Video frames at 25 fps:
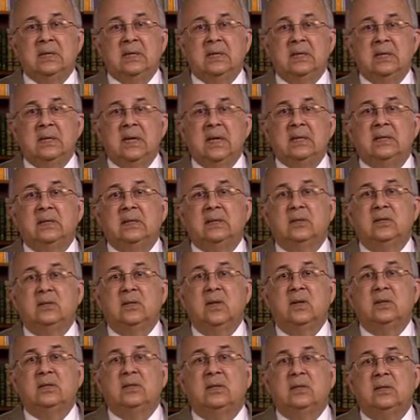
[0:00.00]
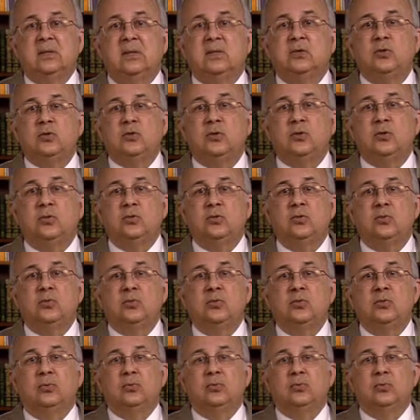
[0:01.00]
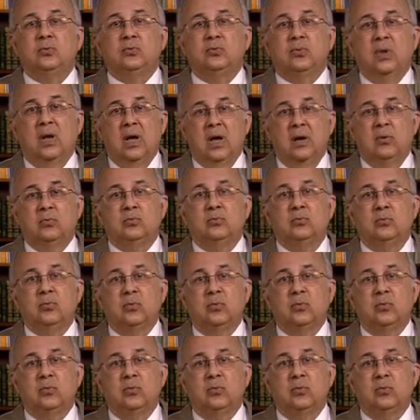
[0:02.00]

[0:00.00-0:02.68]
Let it not teach you how